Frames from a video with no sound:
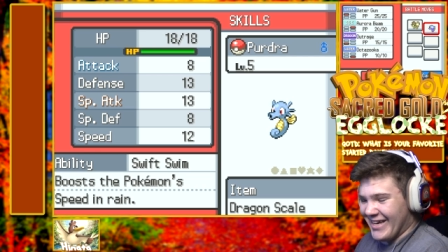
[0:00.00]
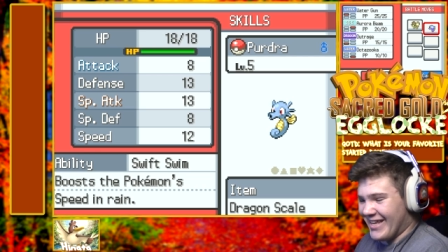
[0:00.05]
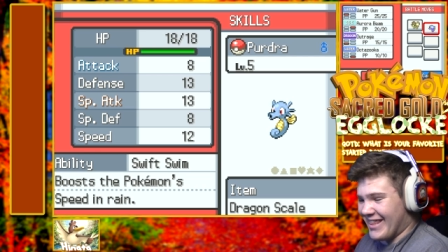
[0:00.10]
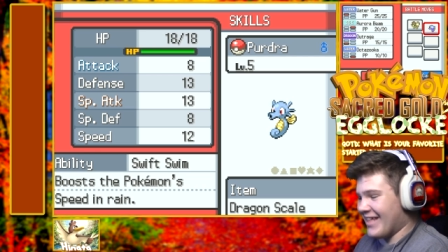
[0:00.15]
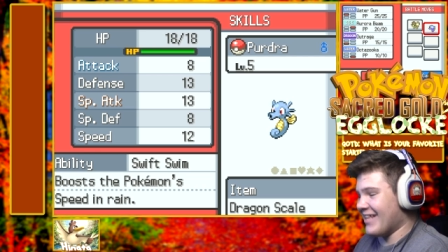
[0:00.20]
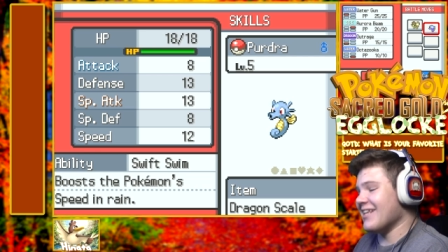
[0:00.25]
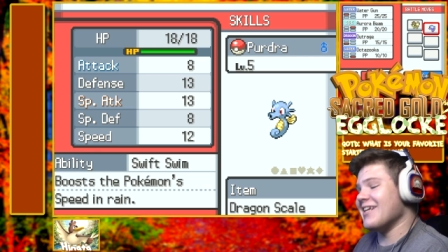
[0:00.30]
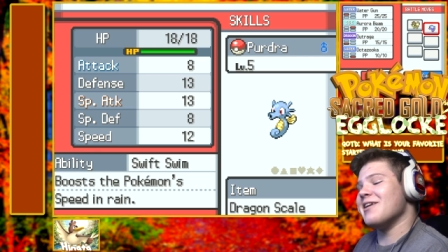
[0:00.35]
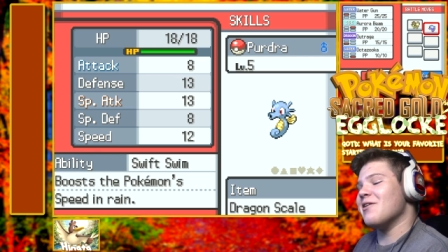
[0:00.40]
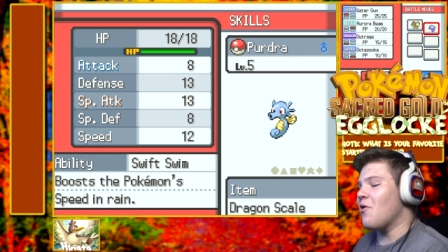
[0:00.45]
it's
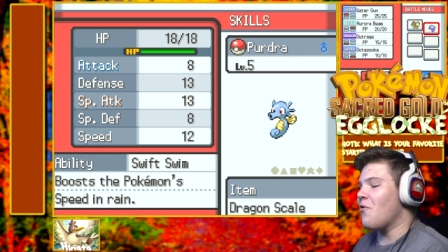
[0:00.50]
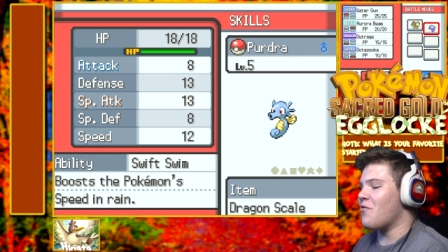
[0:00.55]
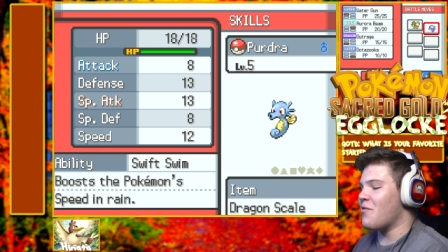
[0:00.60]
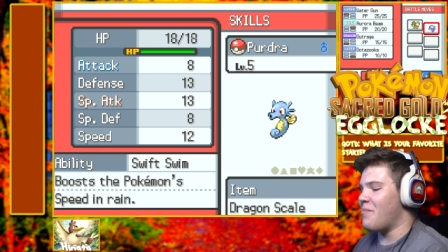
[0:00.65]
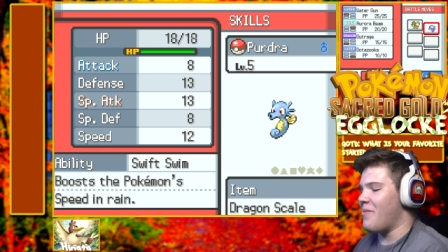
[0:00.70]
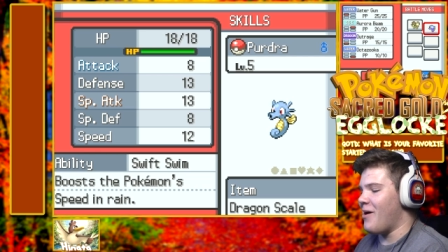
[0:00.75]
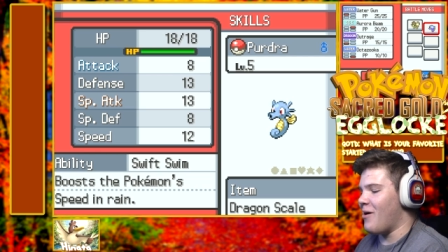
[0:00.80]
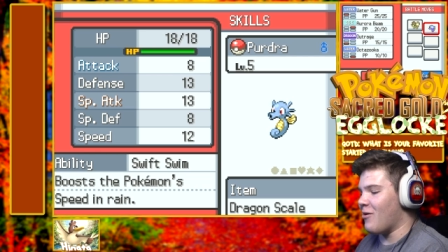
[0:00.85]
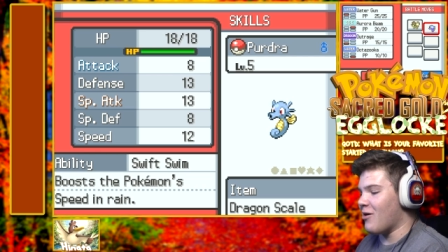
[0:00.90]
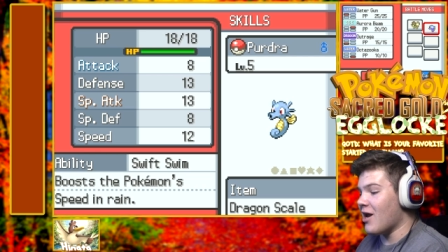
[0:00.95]
a little
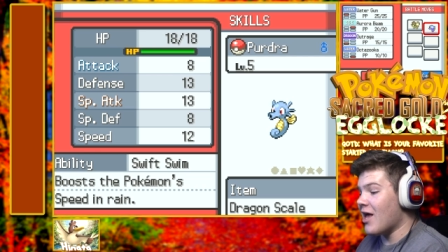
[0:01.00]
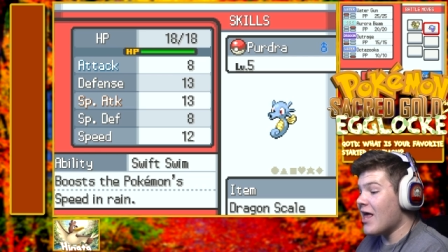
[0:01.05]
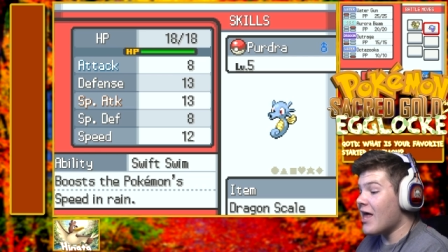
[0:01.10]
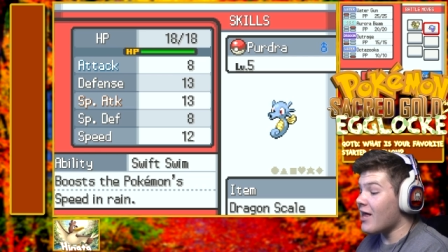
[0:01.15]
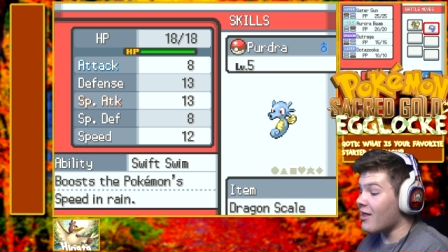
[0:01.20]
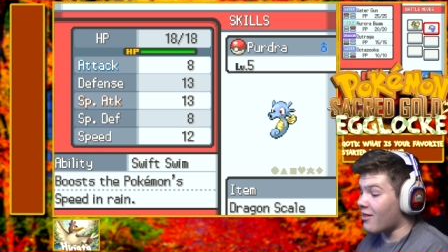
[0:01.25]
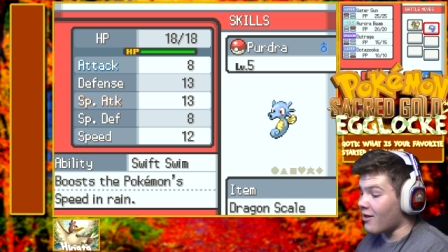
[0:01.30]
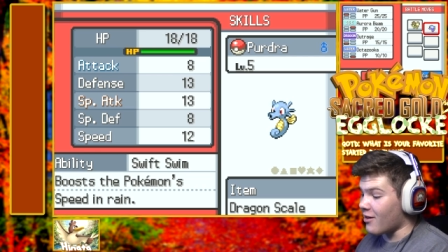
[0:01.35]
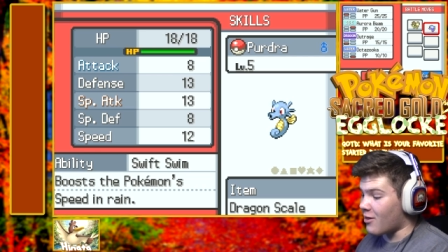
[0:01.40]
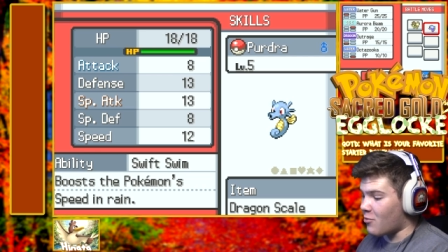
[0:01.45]
overpowered.
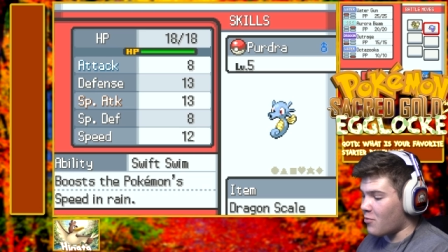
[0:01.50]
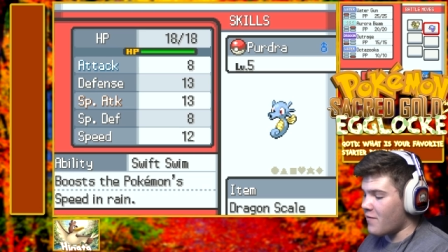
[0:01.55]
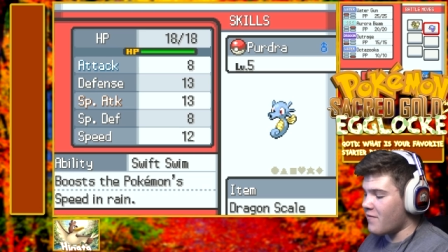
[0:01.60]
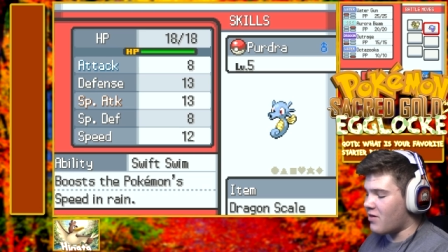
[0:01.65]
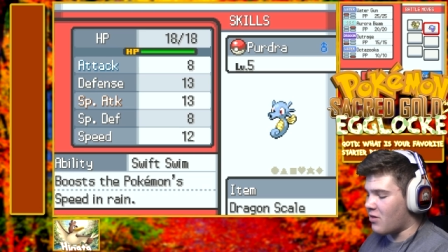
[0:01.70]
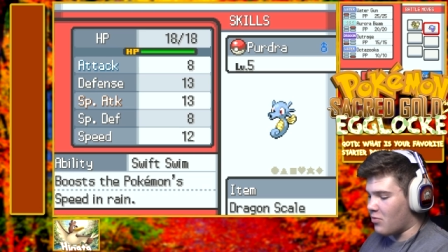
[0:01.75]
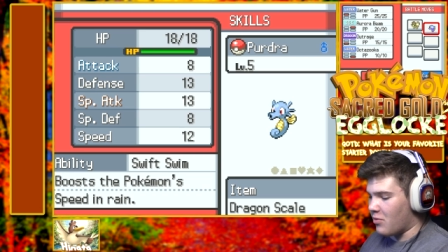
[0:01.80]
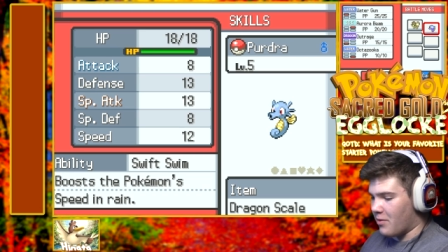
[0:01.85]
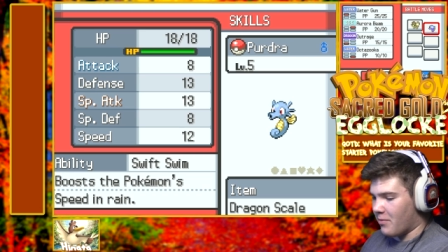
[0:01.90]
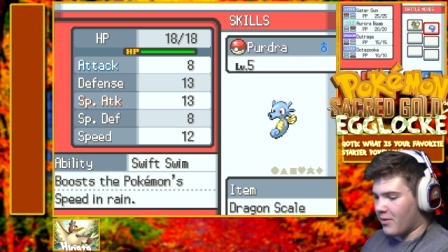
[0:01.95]
It's got Swift
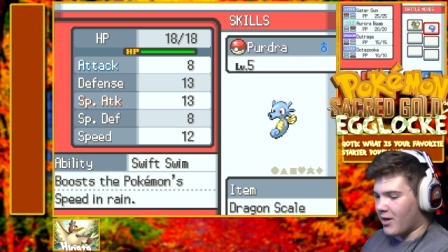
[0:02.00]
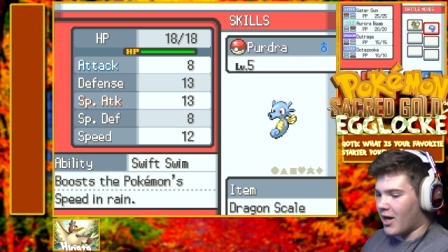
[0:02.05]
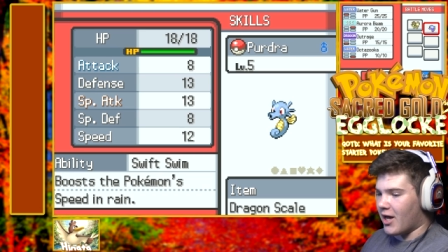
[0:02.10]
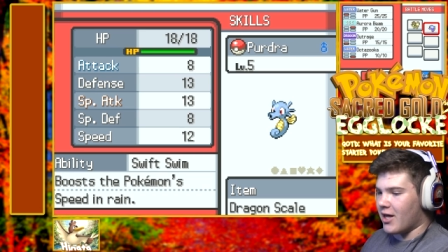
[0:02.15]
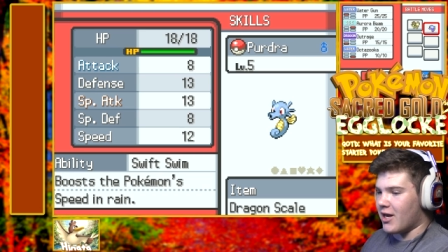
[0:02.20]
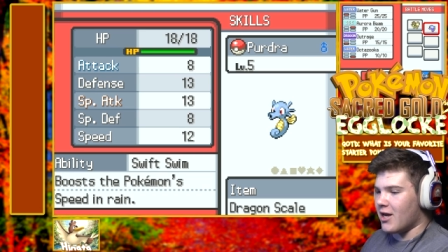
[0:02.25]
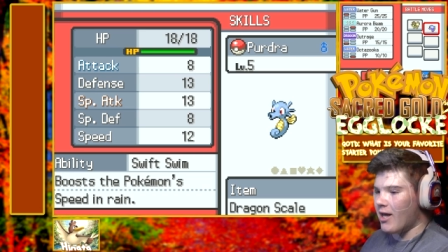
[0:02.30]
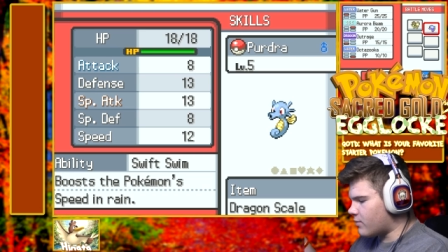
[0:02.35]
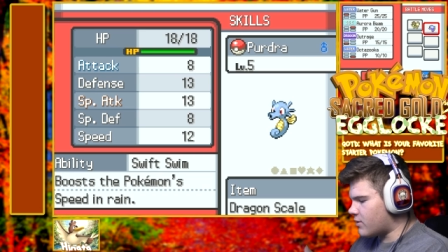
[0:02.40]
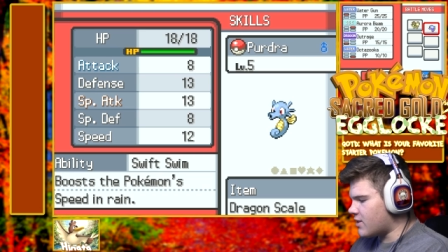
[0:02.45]
Swim, not
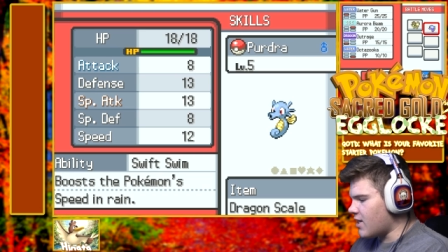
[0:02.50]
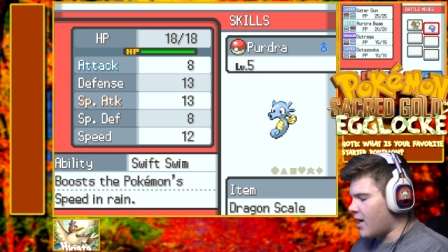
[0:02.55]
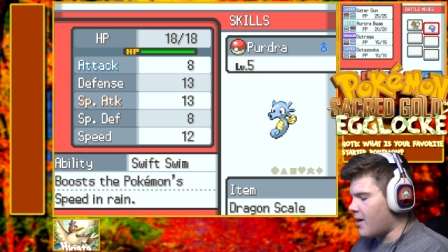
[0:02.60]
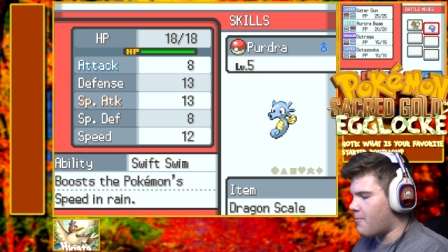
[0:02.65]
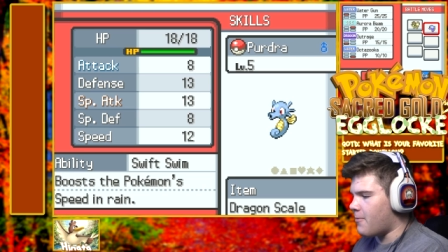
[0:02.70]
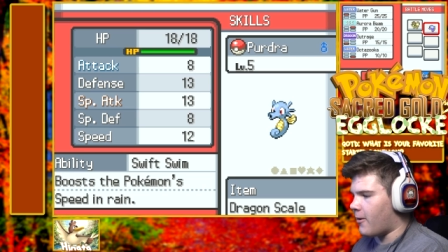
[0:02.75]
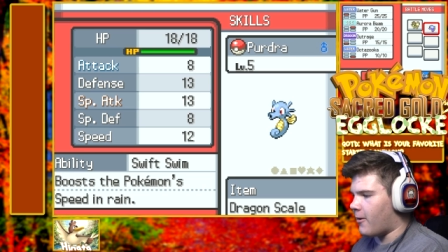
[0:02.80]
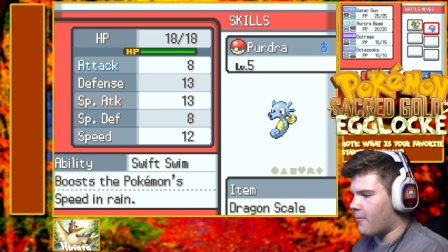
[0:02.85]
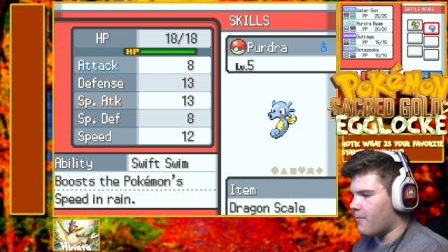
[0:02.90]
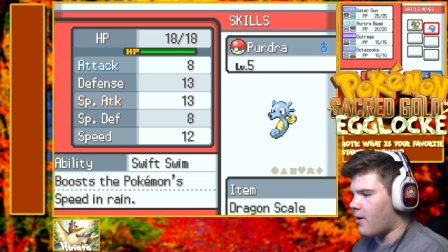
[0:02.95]

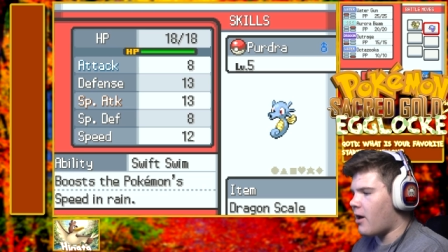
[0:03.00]
Sniper.